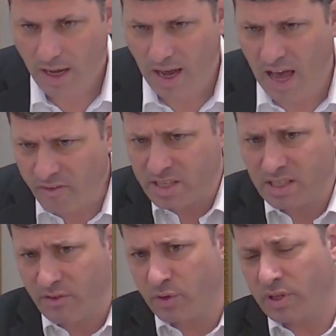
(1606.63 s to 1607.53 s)

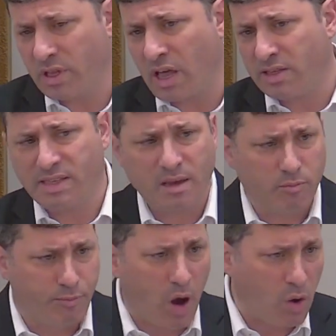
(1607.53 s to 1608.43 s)
Obviously, if you're on the same
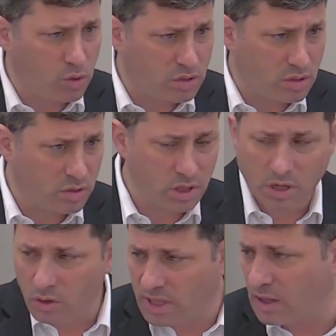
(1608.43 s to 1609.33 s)
boat, you
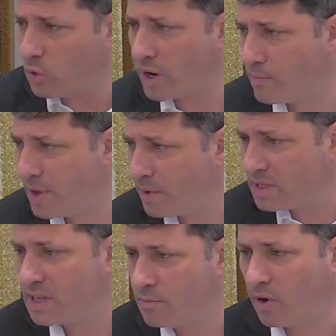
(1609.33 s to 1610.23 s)
know, ten, twenty people on
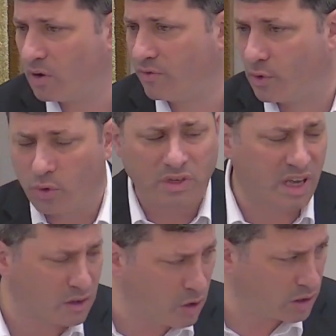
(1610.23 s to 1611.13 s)
the same boat for who knows
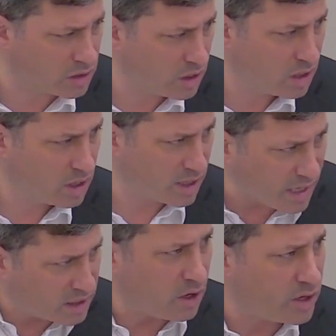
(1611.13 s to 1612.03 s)
how long, they
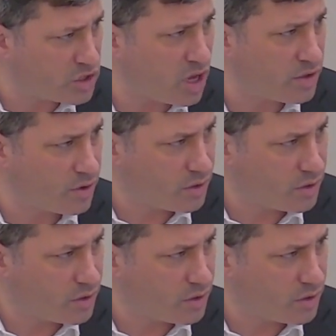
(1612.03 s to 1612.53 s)
got to know each other.